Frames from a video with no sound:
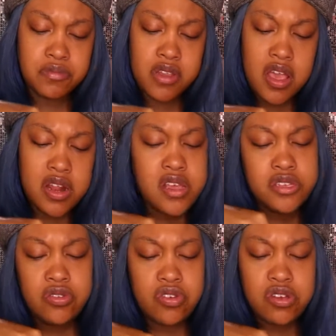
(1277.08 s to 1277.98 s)
And
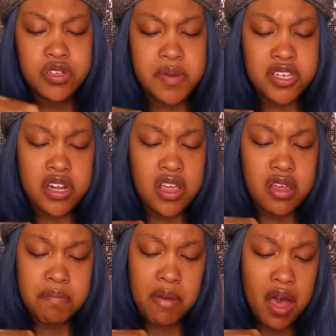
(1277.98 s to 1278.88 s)
then,
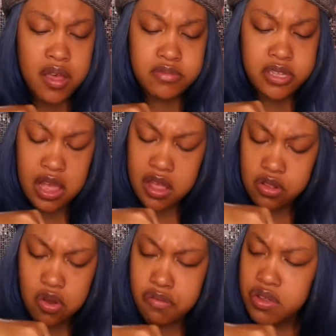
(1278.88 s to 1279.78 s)
especially moms that
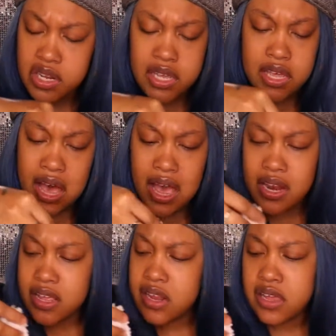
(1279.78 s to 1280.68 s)
don't really got
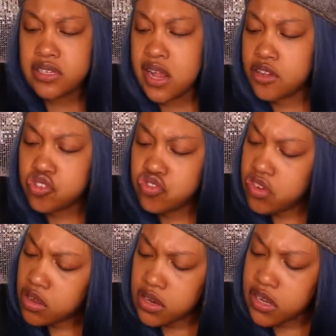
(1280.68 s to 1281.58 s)
it, that's like
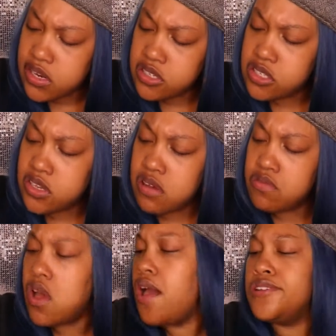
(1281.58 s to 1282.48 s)
struggling and stuff.
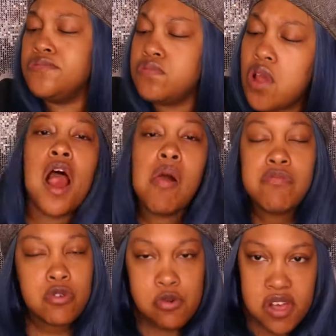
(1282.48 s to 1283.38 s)
I'm
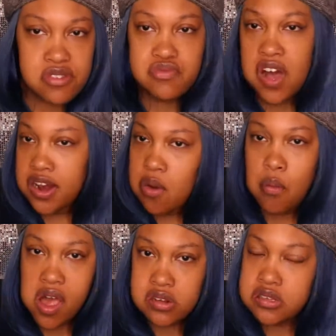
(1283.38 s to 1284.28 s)
always finding
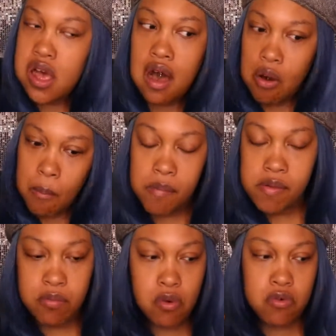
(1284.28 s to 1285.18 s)
ways to help
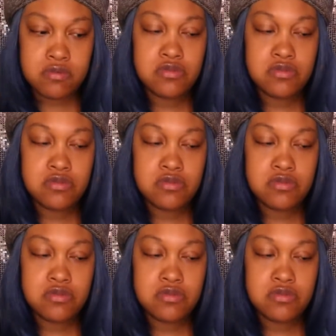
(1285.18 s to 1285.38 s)
people,